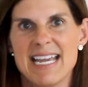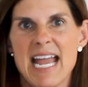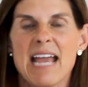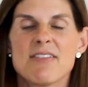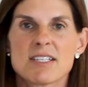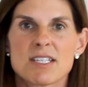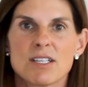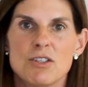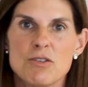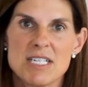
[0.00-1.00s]
And the
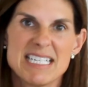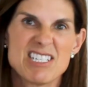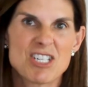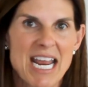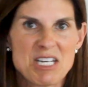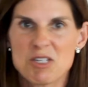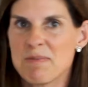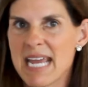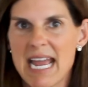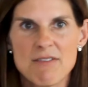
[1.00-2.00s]
solution is changed
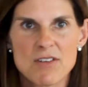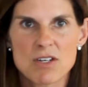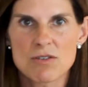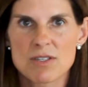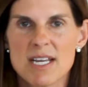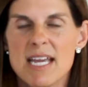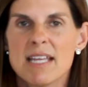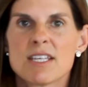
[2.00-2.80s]
behaviors.